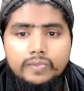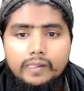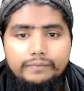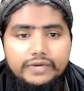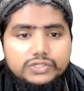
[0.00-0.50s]

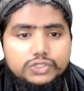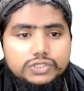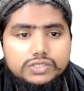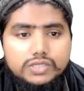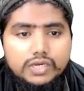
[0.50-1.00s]

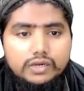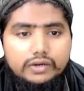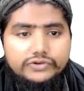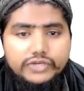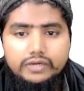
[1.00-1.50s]
Pages
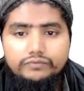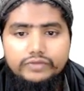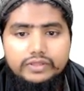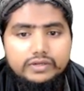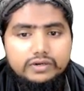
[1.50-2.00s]
taken
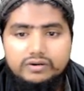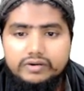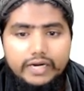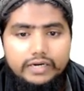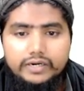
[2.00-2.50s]
with
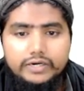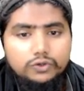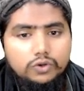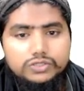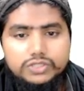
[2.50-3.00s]

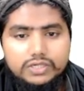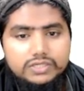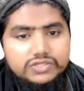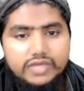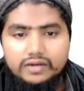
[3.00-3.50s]
radiological
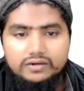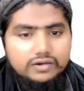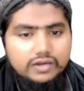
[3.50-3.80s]
scanner.